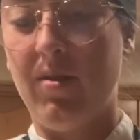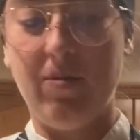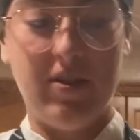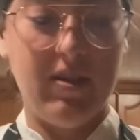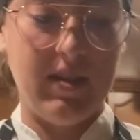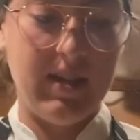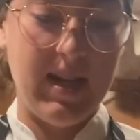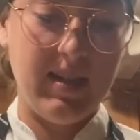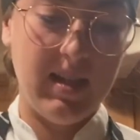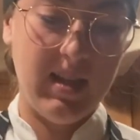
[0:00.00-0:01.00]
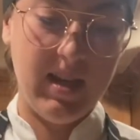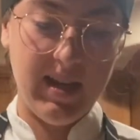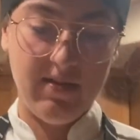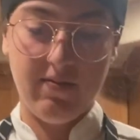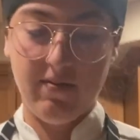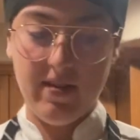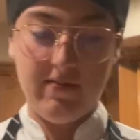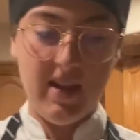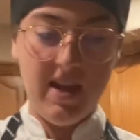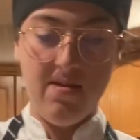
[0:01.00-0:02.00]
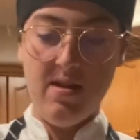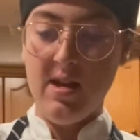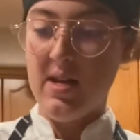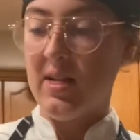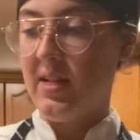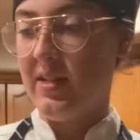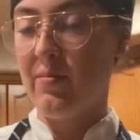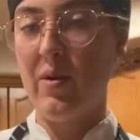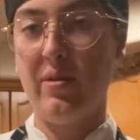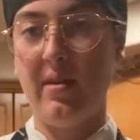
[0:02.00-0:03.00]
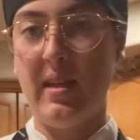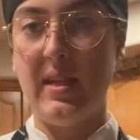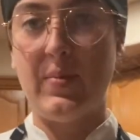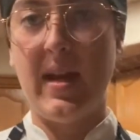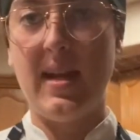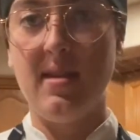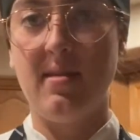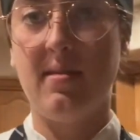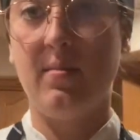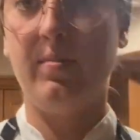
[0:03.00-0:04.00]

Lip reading: which is nice and light and fluffy, into both of these pans.